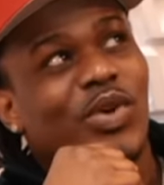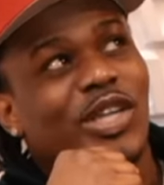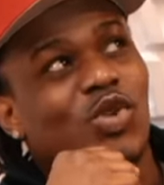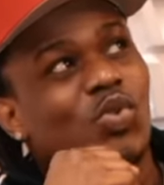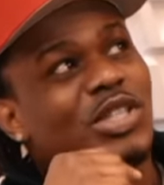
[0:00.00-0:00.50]

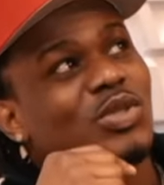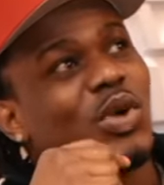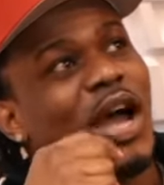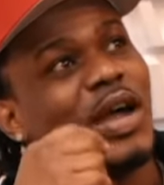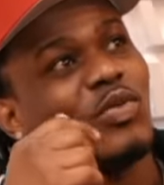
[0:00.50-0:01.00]
When you was
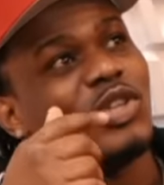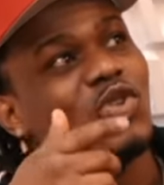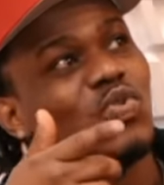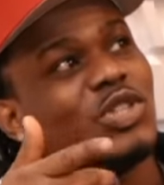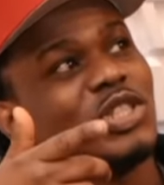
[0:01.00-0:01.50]
I right, when
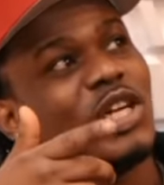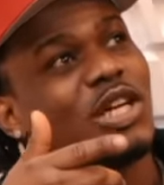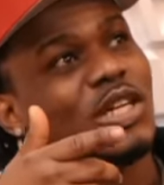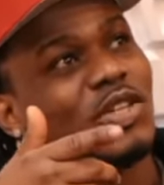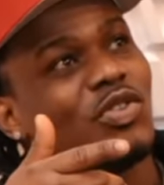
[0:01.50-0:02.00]
you was
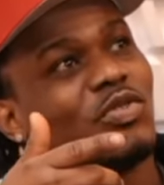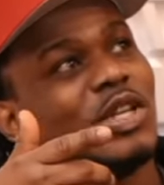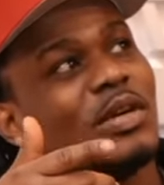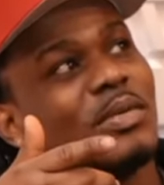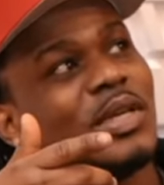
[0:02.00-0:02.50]
younger,
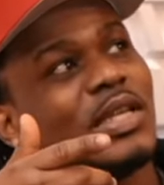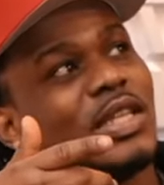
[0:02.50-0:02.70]
growing up,